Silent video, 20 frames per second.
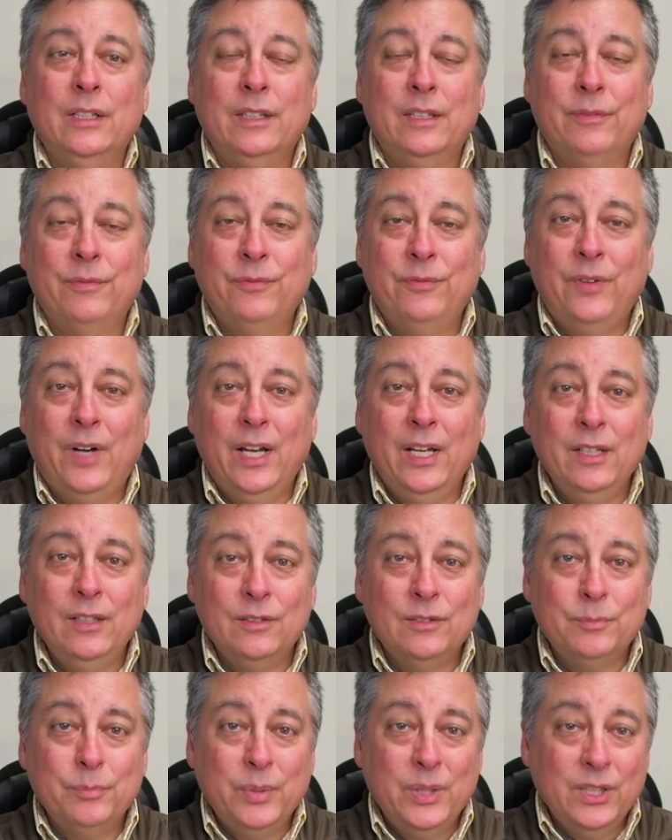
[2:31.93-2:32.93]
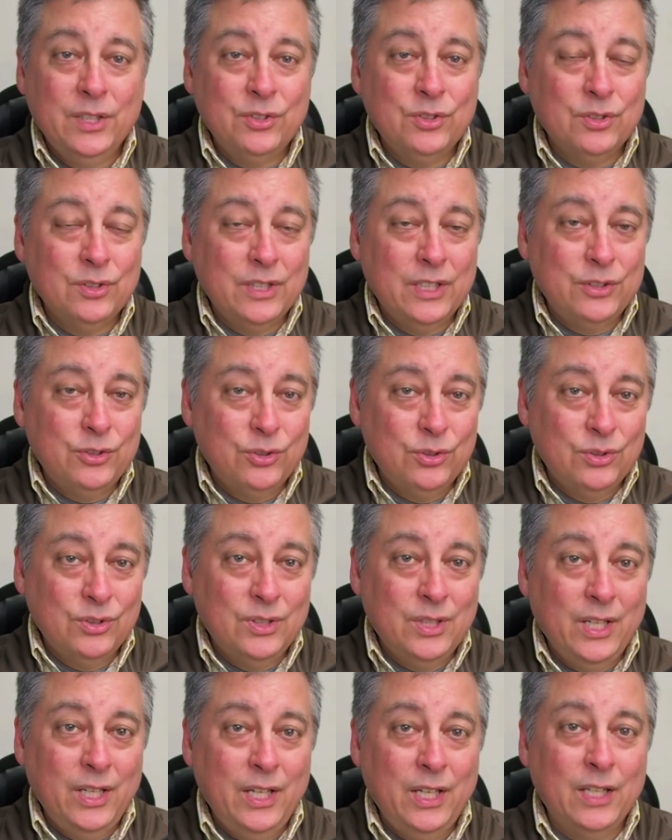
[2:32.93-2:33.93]
the final picture that you
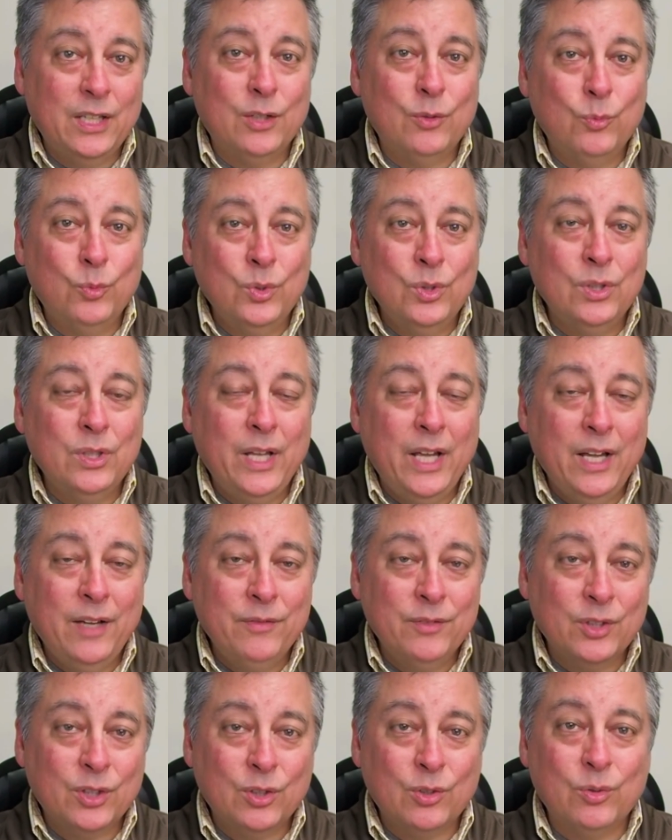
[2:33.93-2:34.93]
take will have the